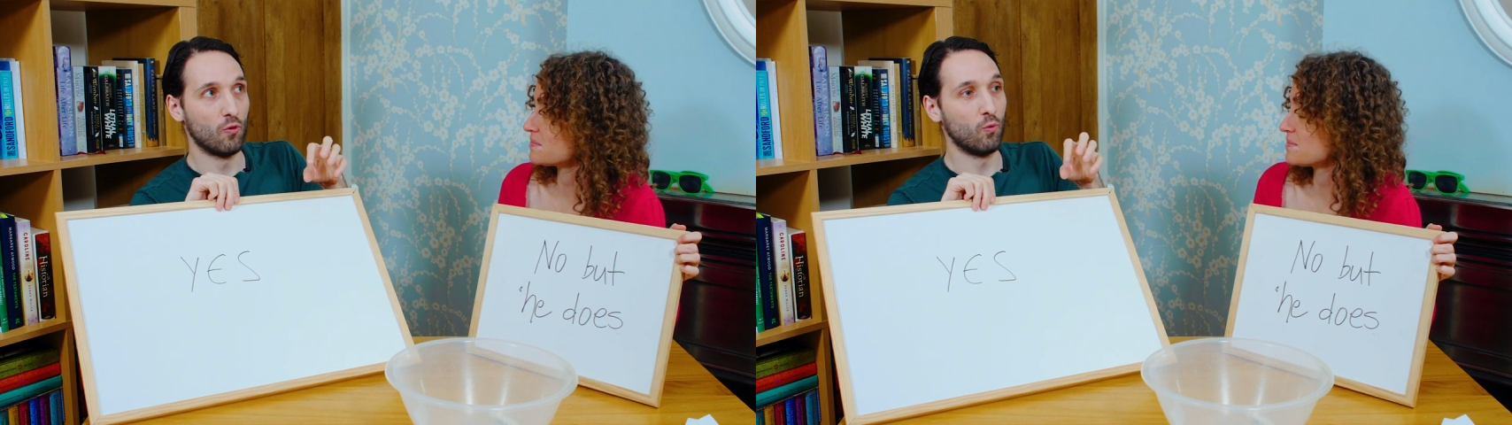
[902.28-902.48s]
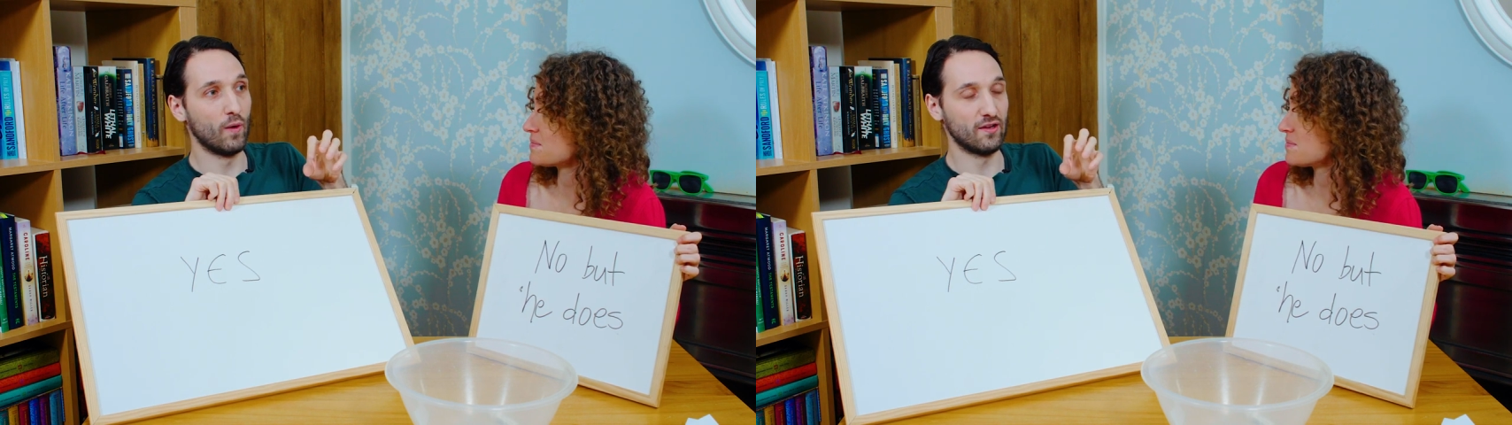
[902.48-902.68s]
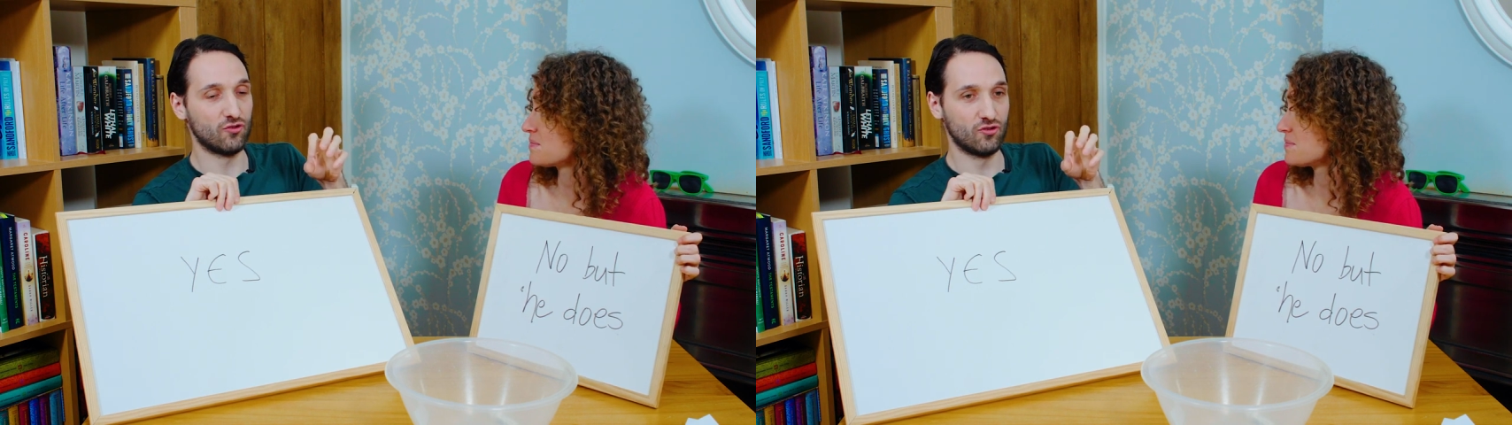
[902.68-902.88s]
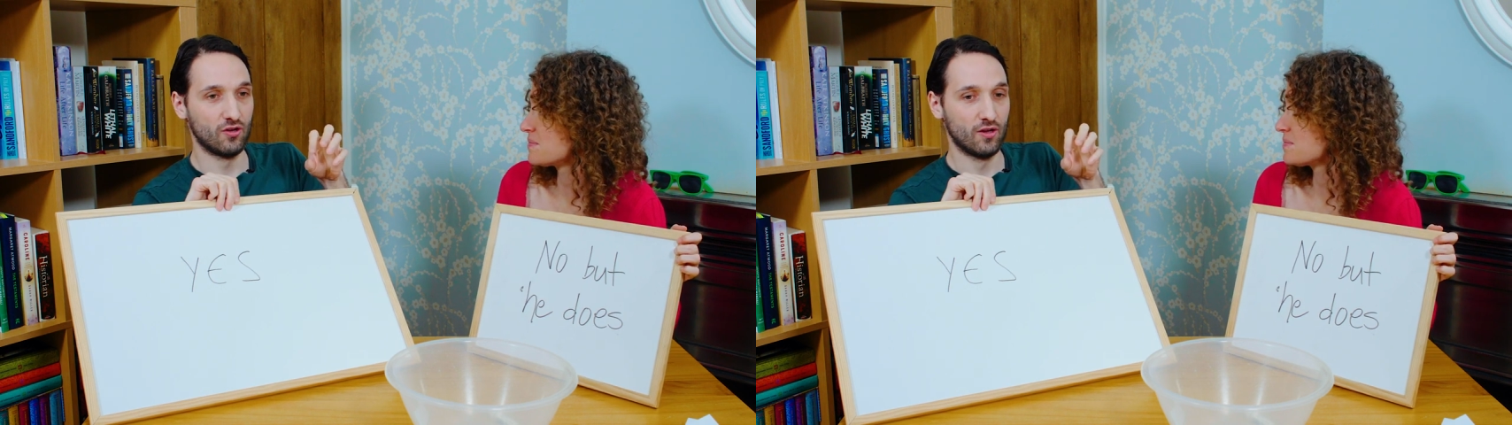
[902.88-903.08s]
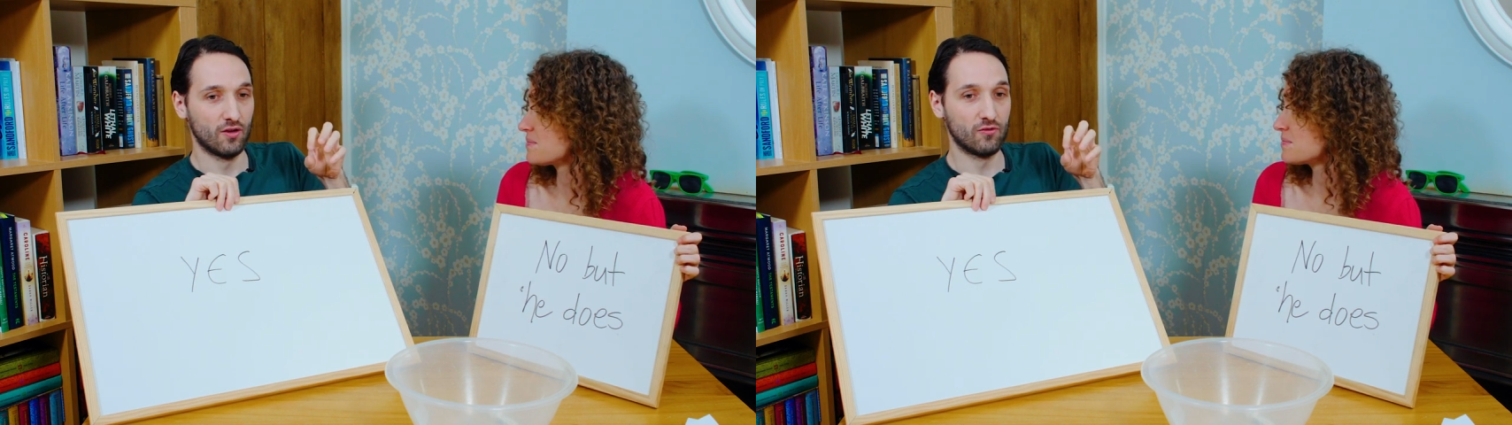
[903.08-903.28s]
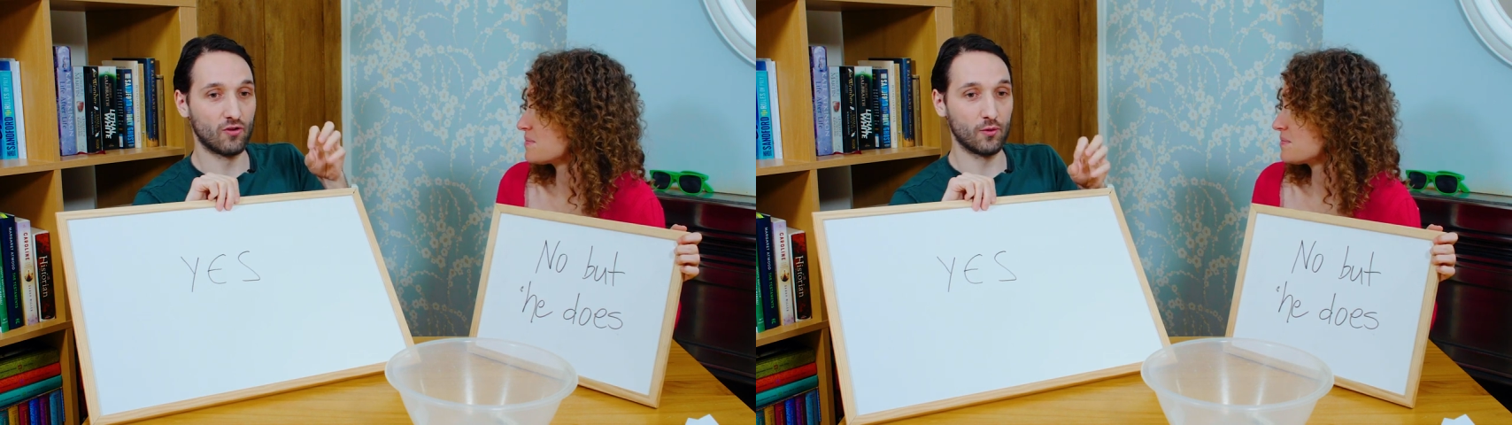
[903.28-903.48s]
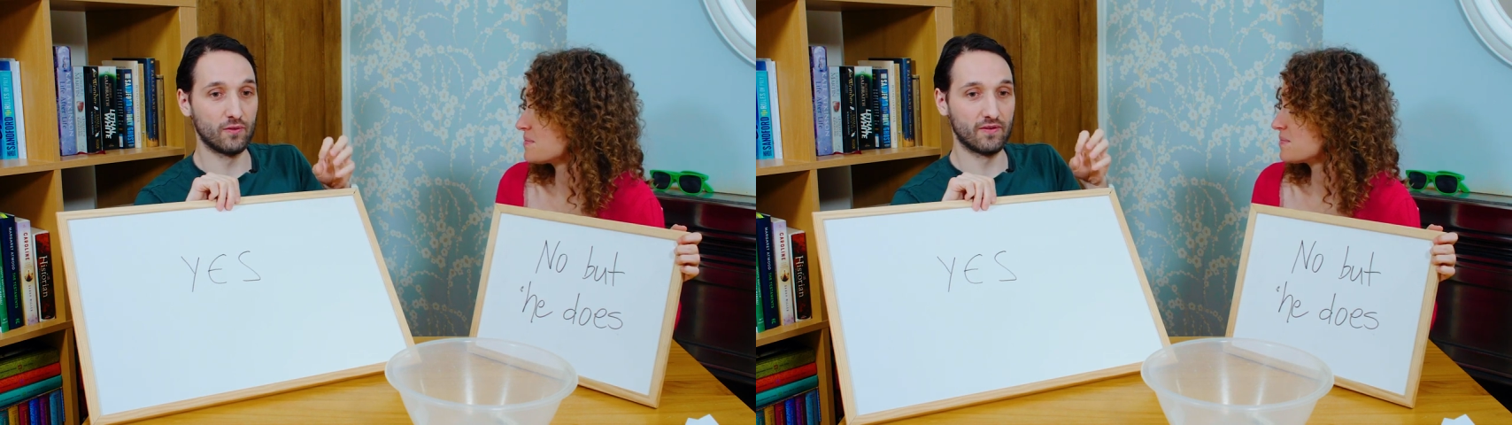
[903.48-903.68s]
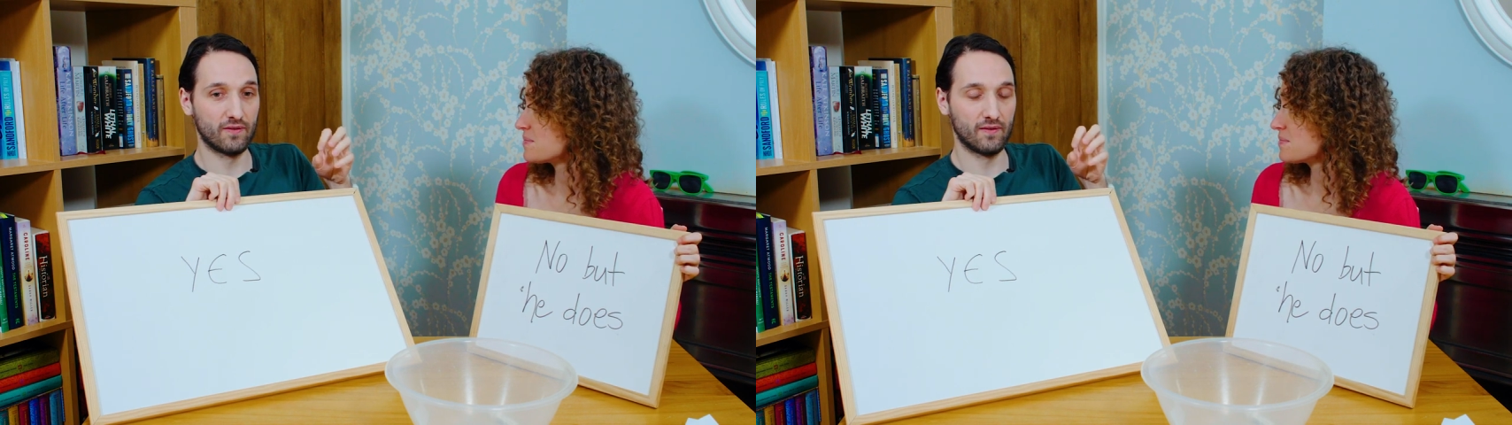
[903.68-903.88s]
Speaker 1: which
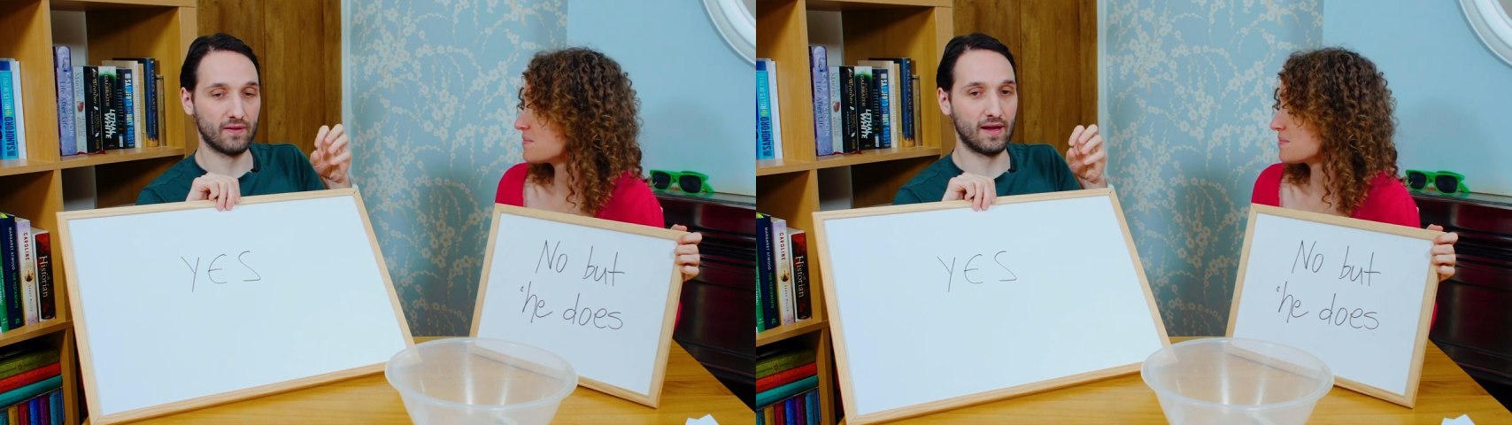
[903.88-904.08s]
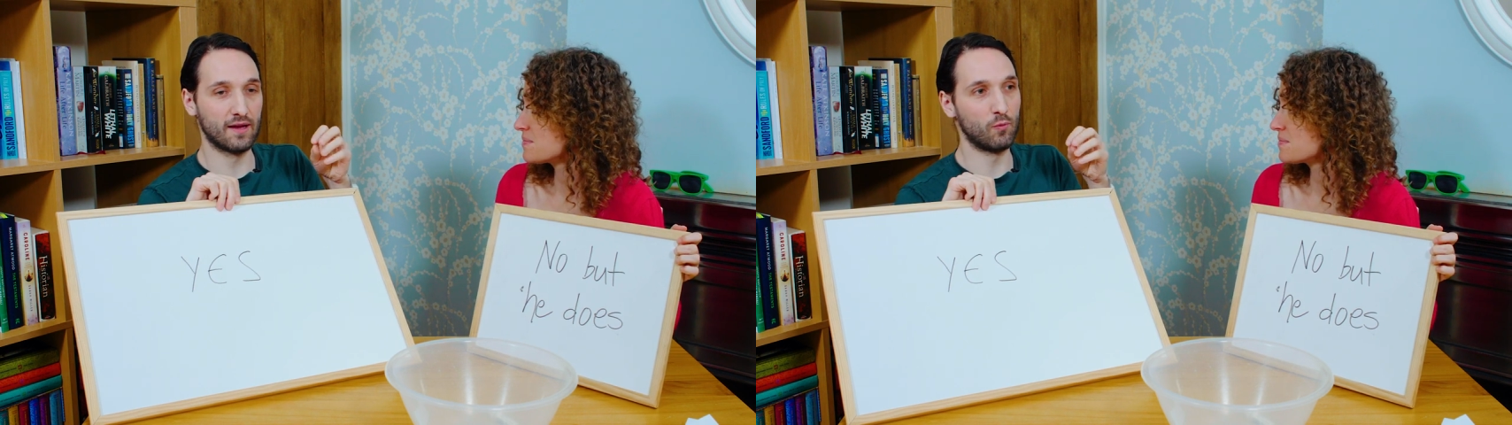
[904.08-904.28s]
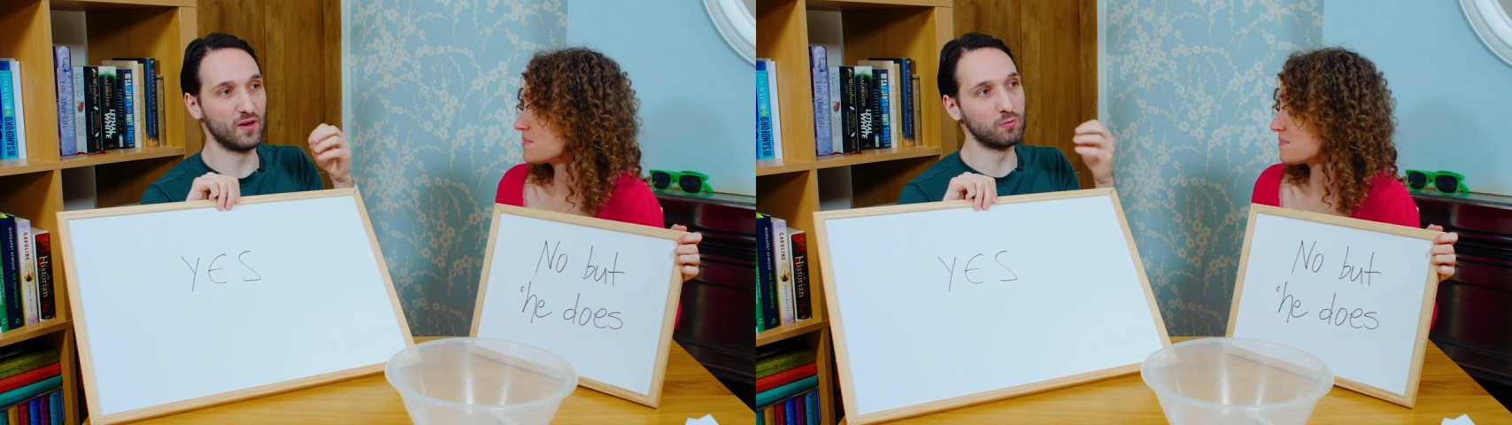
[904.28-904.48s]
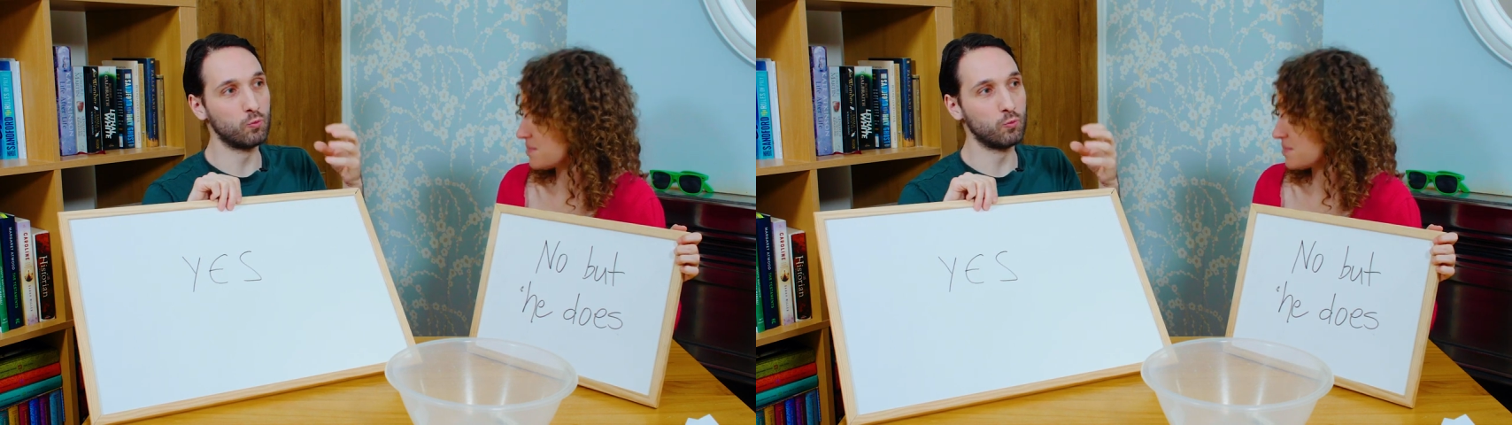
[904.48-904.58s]
don't like which